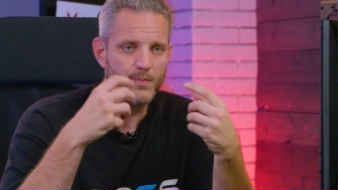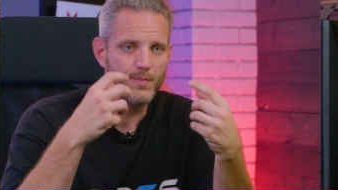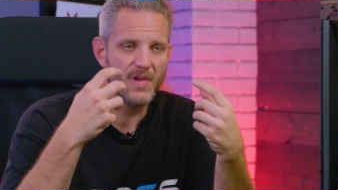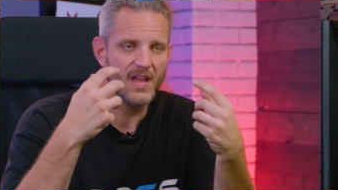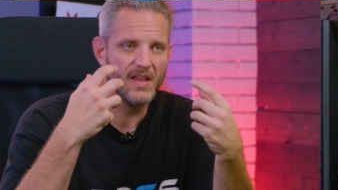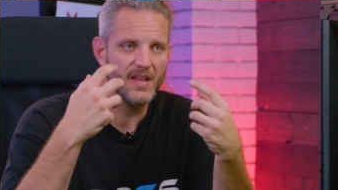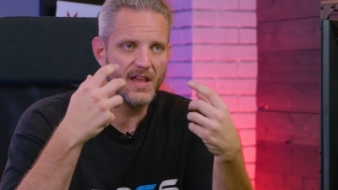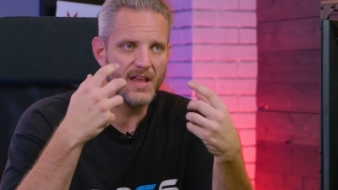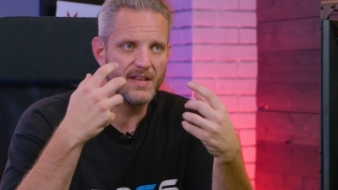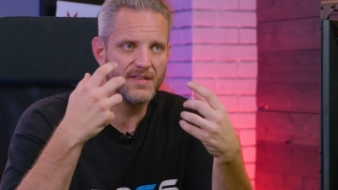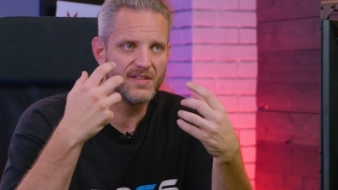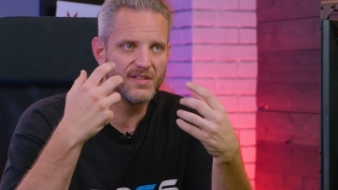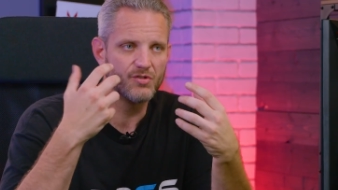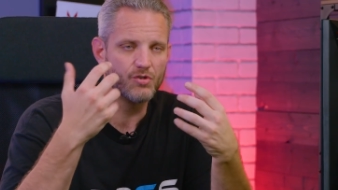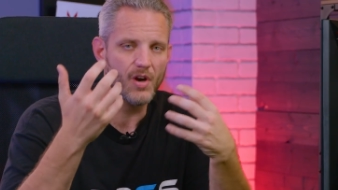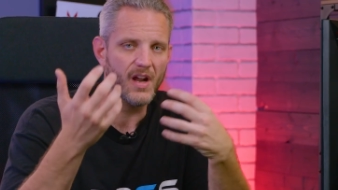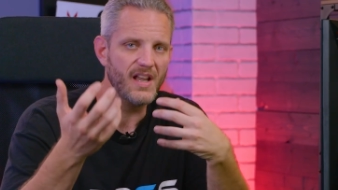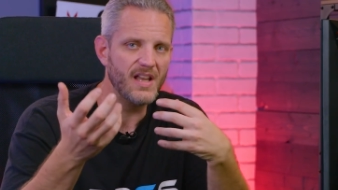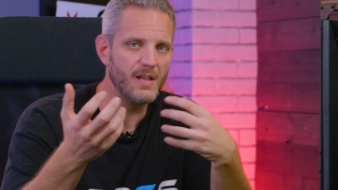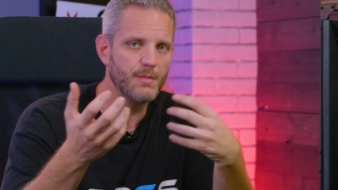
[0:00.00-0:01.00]
it, it's
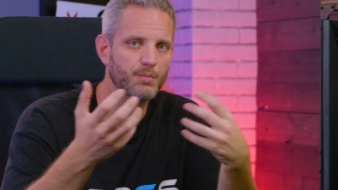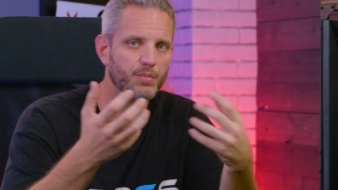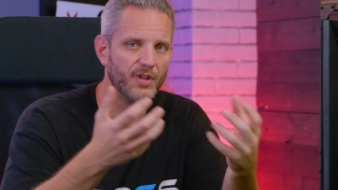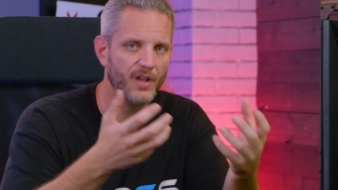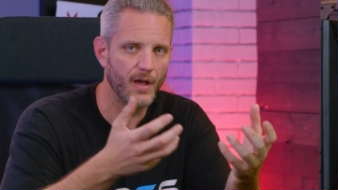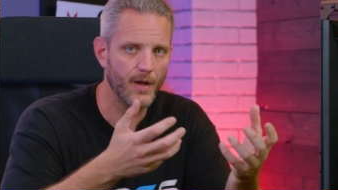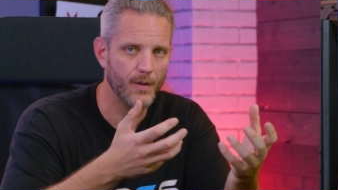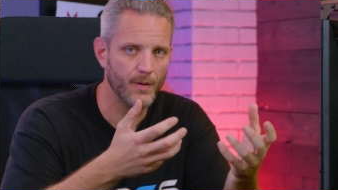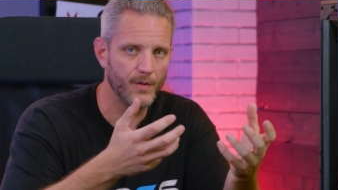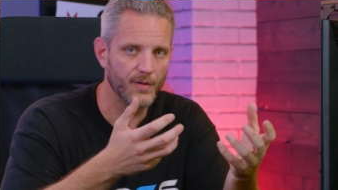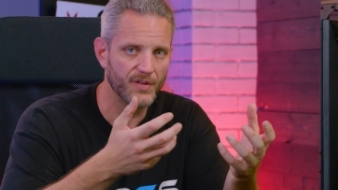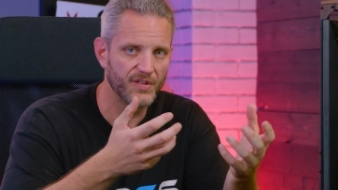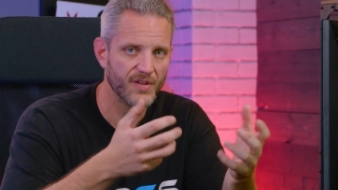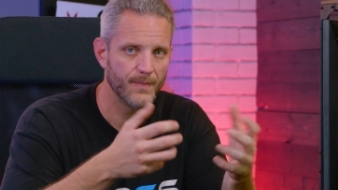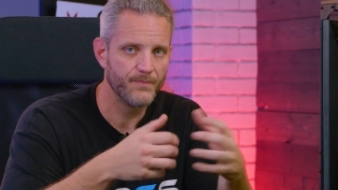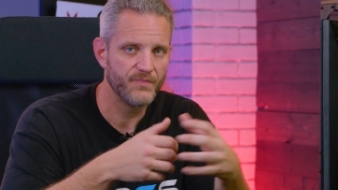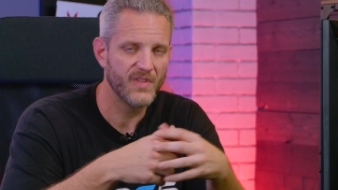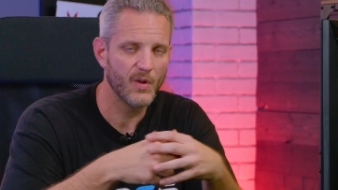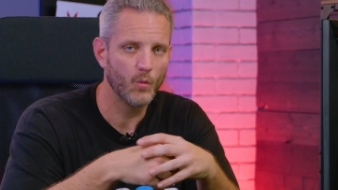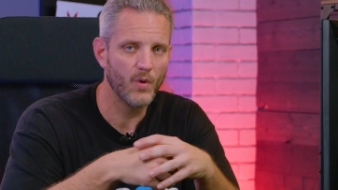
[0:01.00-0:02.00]
trading blows
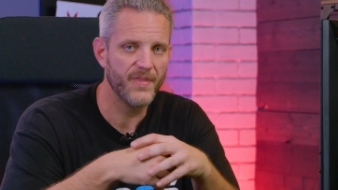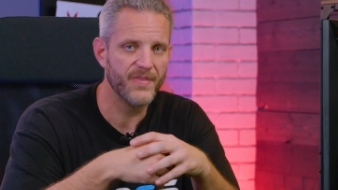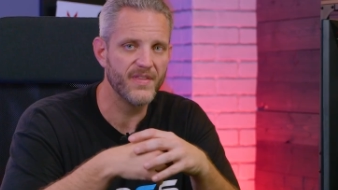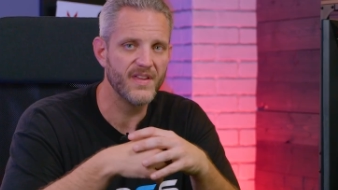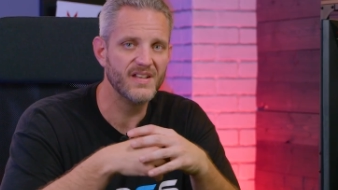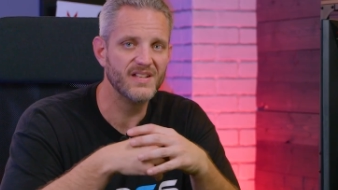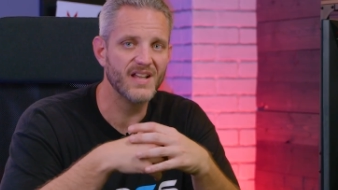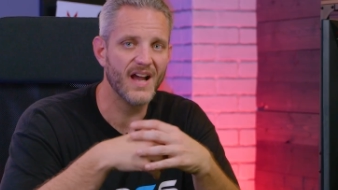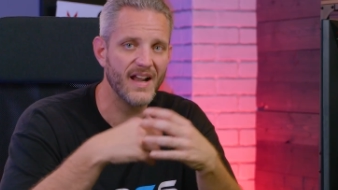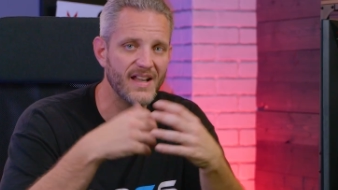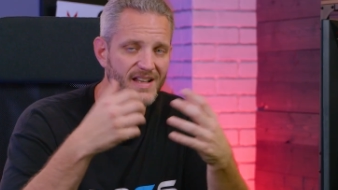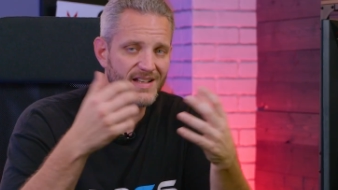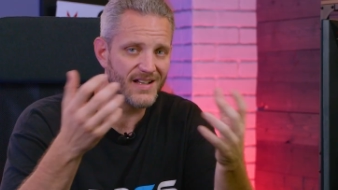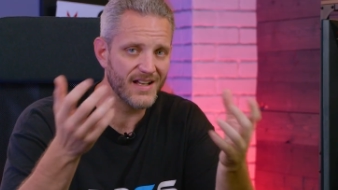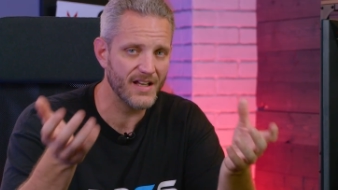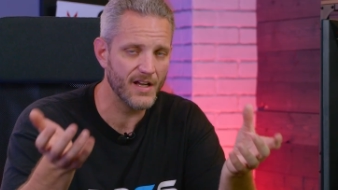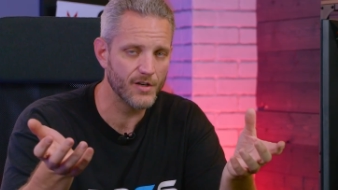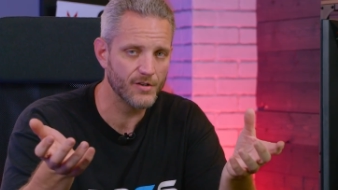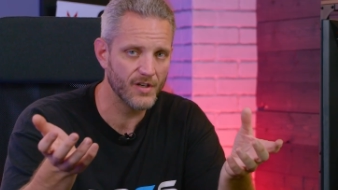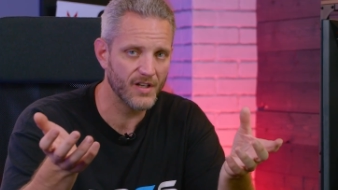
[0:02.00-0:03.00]
with the
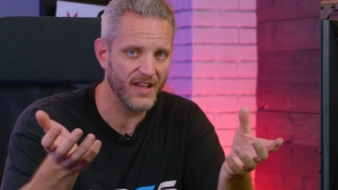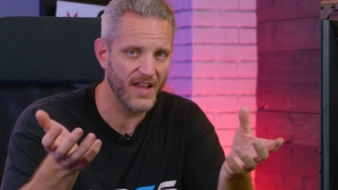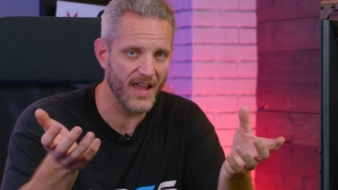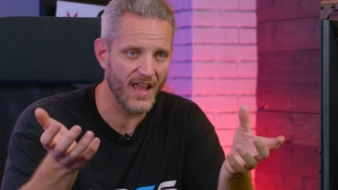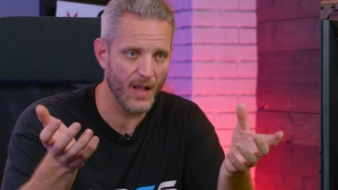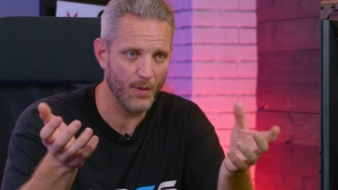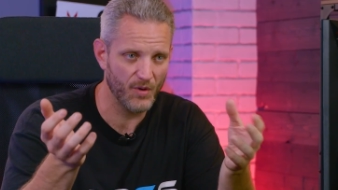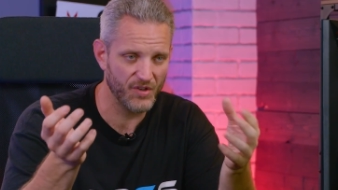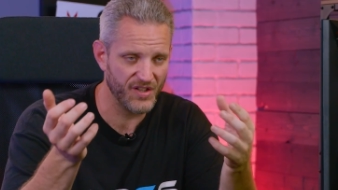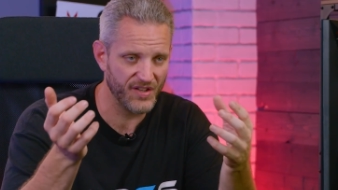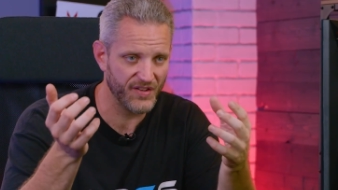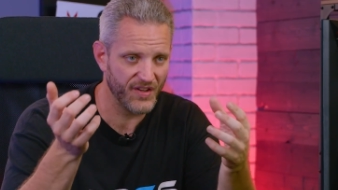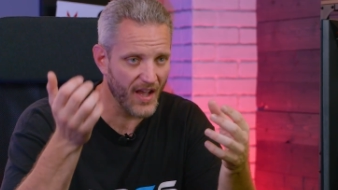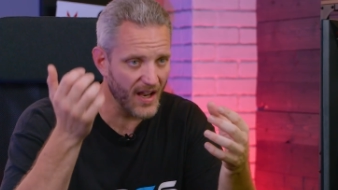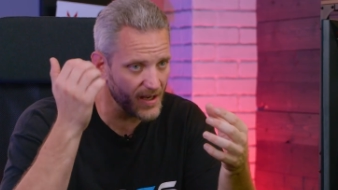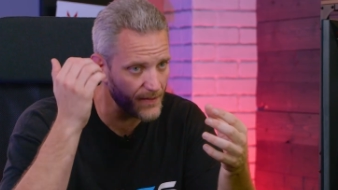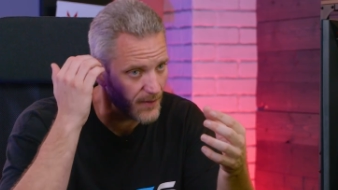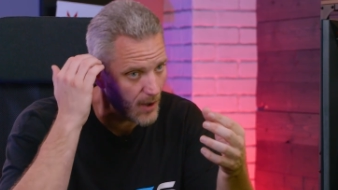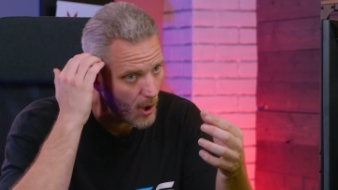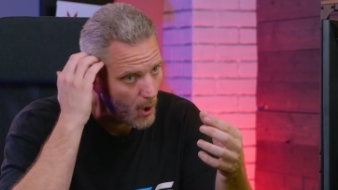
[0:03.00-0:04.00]
9900K, which is
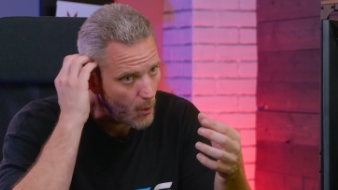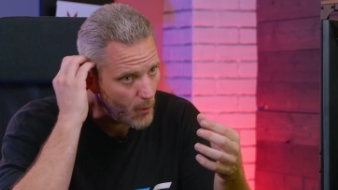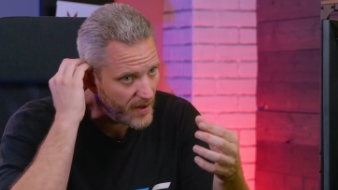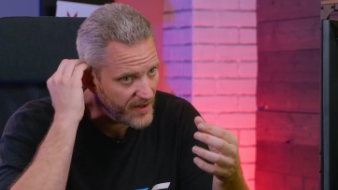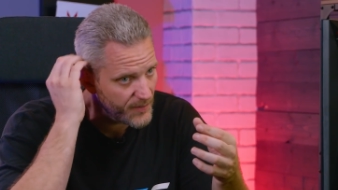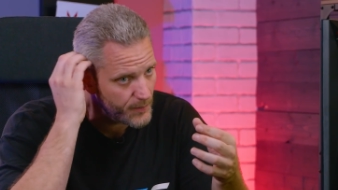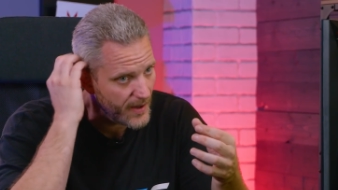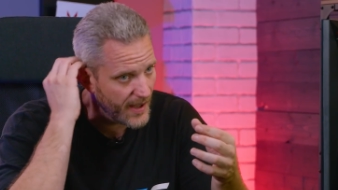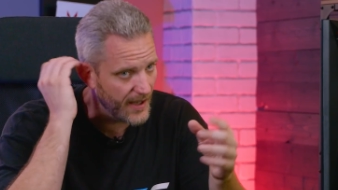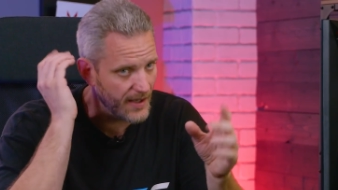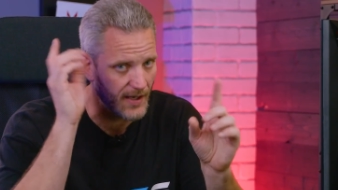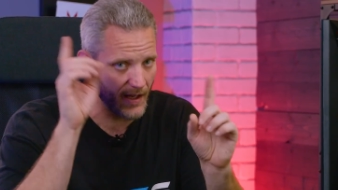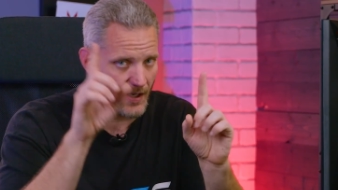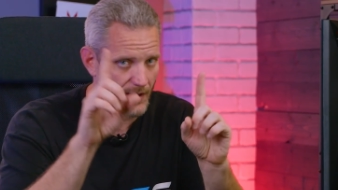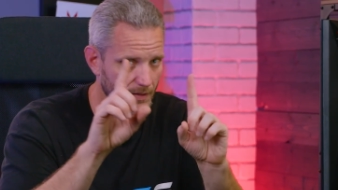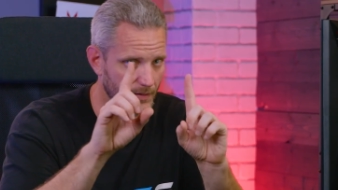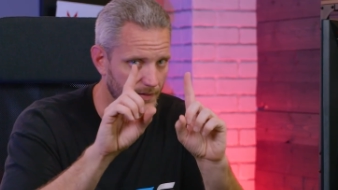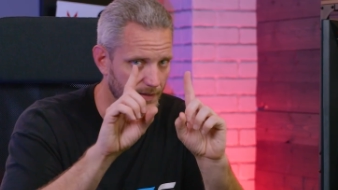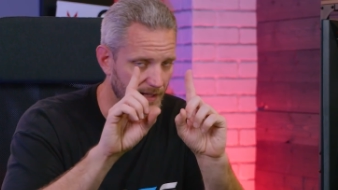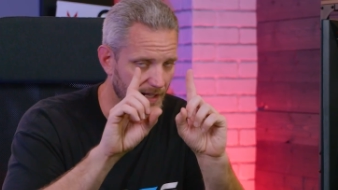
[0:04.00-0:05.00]
kind of always been,
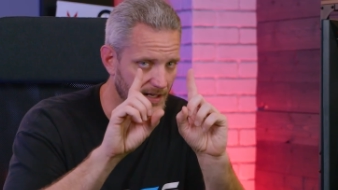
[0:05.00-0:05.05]
and,